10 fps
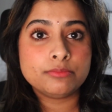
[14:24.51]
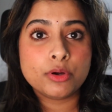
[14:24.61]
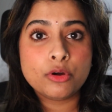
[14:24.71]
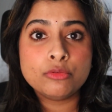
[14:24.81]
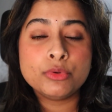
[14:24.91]

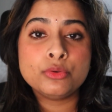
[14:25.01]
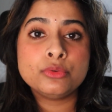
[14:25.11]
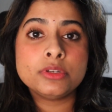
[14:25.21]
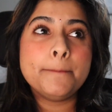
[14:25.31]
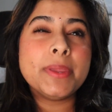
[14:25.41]
Boho
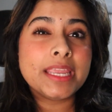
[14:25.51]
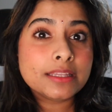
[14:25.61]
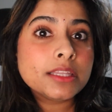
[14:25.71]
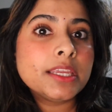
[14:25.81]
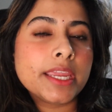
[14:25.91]
Moon
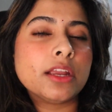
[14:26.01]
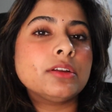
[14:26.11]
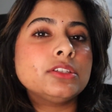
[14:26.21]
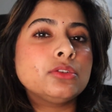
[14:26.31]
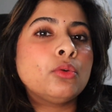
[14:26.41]
mainly
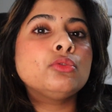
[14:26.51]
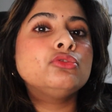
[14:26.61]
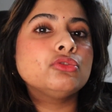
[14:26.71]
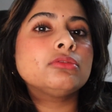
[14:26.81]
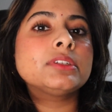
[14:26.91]
carries gold
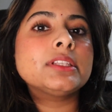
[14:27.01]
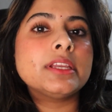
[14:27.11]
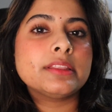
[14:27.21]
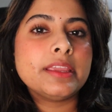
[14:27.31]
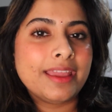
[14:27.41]
jewelry,
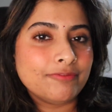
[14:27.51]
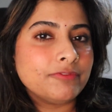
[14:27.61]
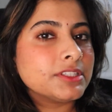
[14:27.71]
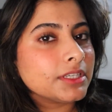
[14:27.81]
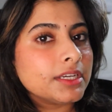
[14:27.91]
like they
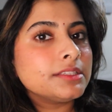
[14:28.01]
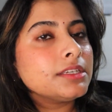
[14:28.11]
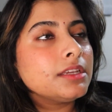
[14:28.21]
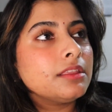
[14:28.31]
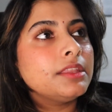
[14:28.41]
emphasize
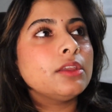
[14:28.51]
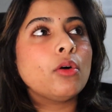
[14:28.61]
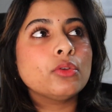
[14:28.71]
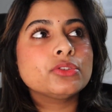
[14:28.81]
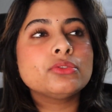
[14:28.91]
it. They
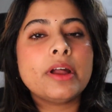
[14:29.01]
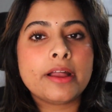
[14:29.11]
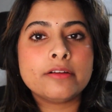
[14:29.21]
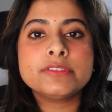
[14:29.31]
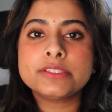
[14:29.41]
also
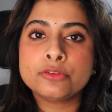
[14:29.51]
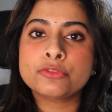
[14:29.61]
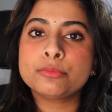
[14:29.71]
have silver